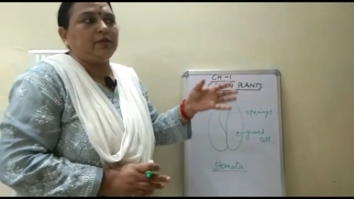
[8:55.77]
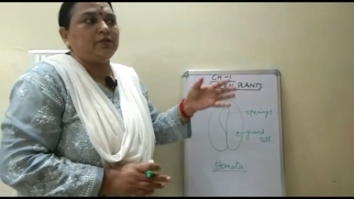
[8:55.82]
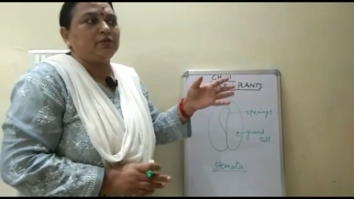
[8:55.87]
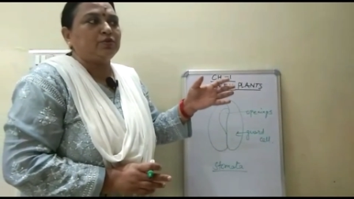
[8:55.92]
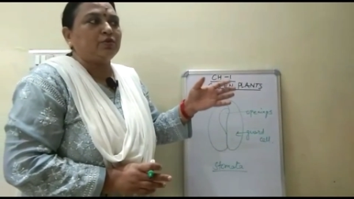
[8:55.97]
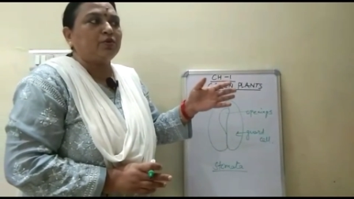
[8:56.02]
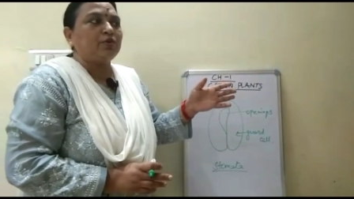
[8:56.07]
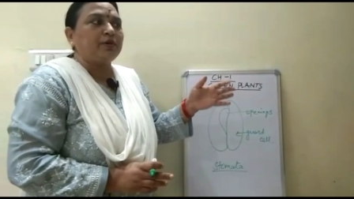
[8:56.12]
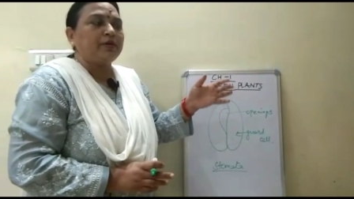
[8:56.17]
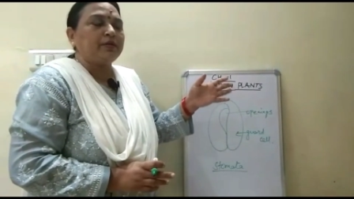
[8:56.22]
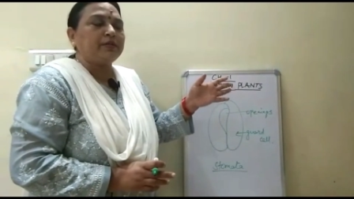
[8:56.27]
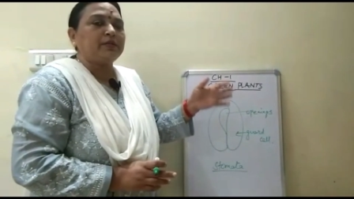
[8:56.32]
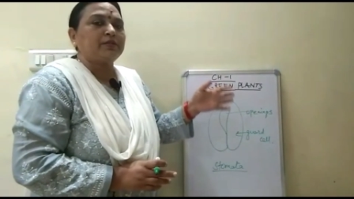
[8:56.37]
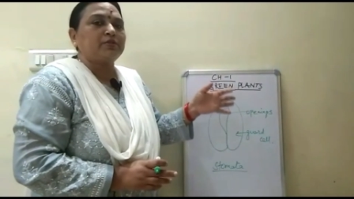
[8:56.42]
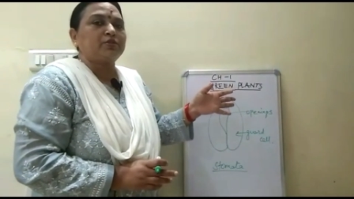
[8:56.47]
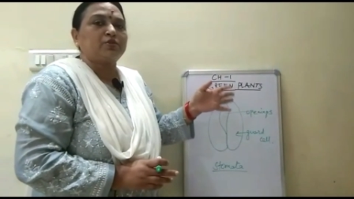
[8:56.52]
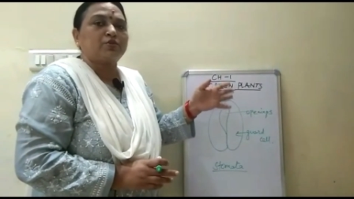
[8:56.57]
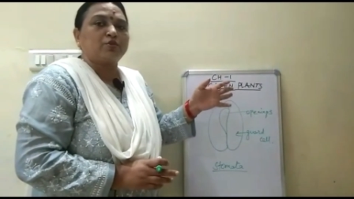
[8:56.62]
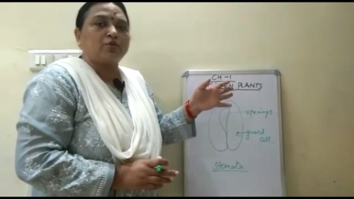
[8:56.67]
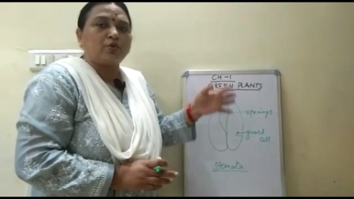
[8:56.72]
So it
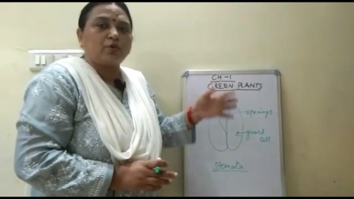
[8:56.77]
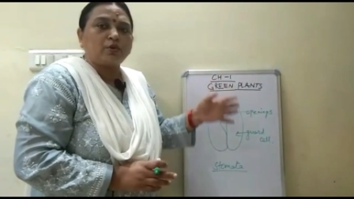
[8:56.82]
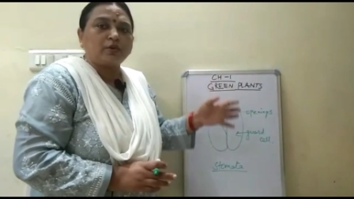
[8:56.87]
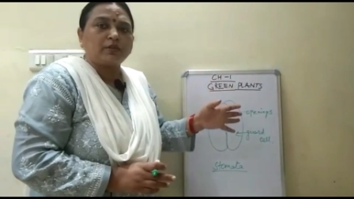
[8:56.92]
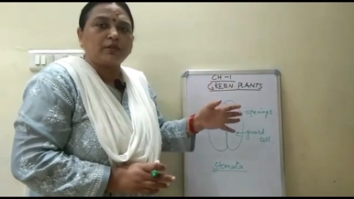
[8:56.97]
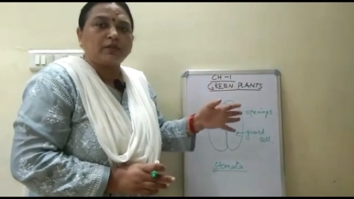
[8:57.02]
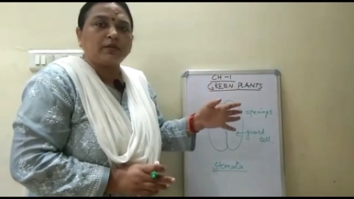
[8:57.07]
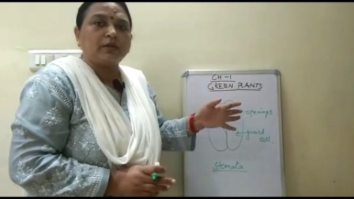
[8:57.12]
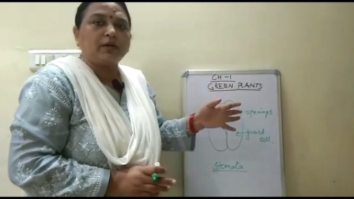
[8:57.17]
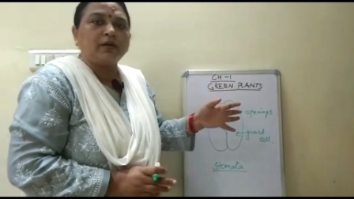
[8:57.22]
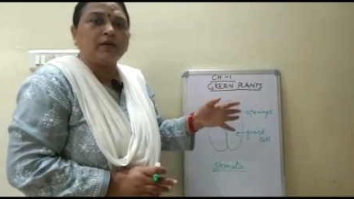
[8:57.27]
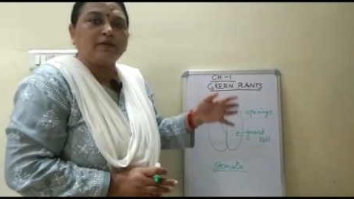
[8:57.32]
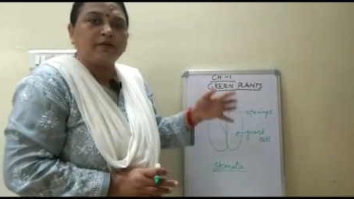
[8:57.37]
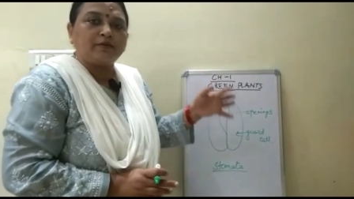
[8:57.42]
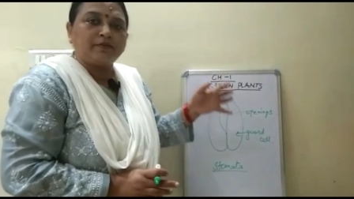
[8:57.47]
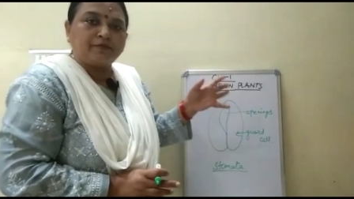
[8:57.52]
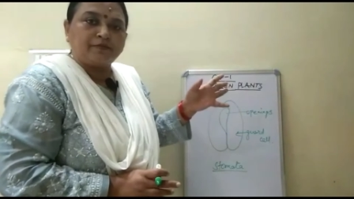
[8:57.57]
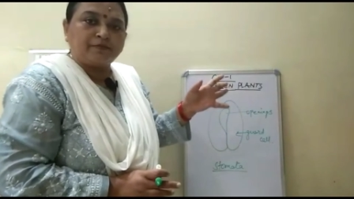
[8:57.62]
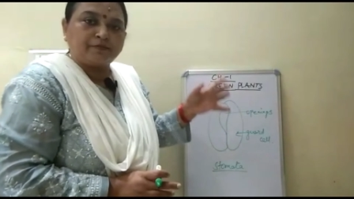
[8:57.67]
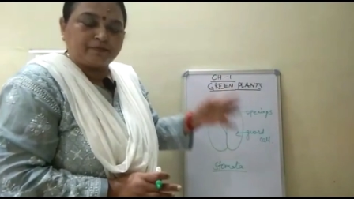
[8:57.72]
stored the
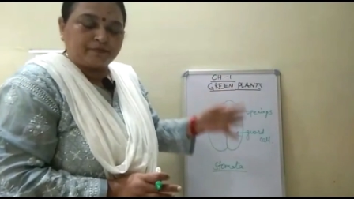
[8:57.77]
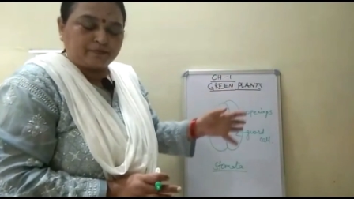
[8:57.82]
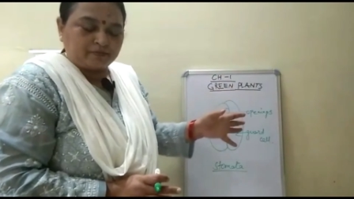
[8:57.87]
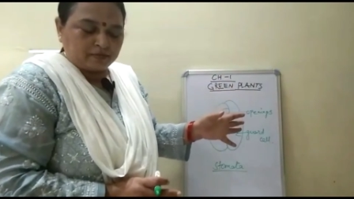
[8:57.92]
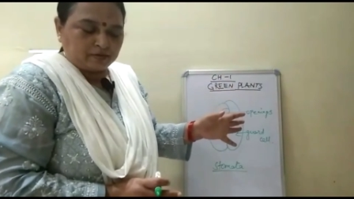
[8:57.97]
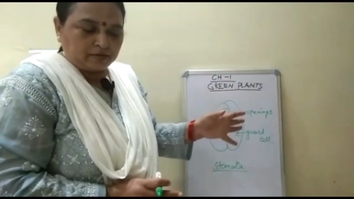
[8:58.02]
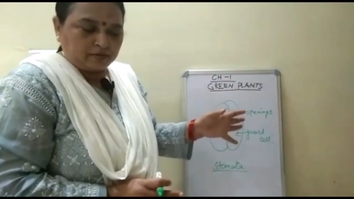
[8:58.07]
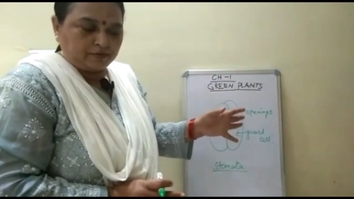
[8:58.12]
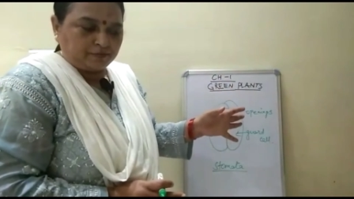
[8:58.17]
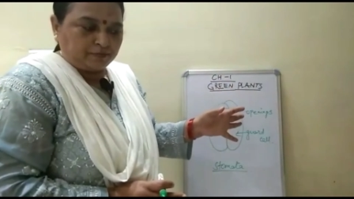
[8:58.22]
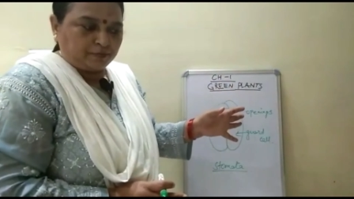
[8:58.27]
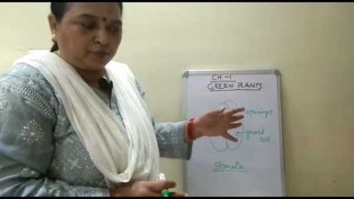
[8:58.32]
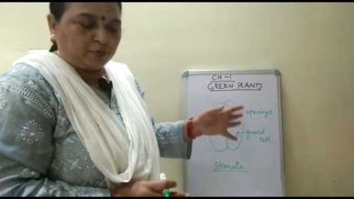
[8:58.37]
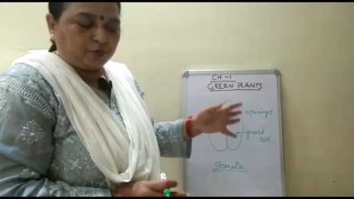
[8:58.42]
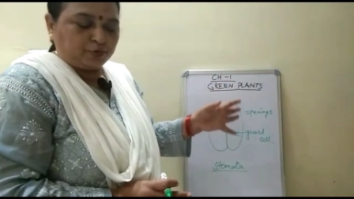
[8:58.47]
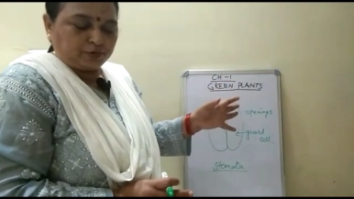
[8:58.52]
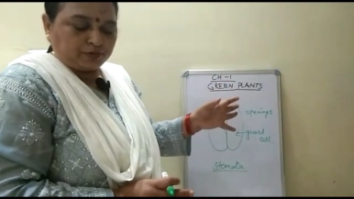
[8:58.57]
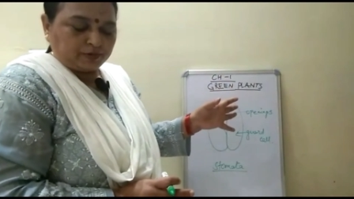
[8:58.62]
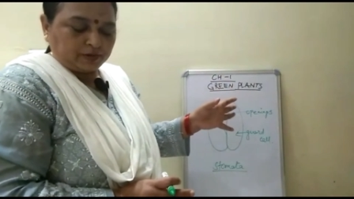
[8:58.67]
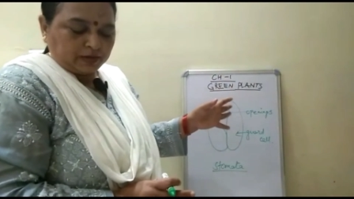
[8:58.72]

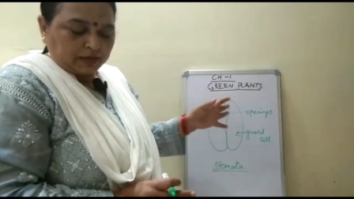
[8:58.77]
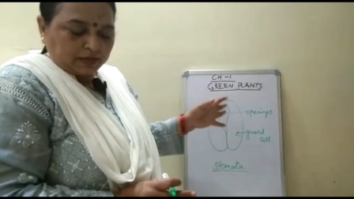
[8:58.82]
food.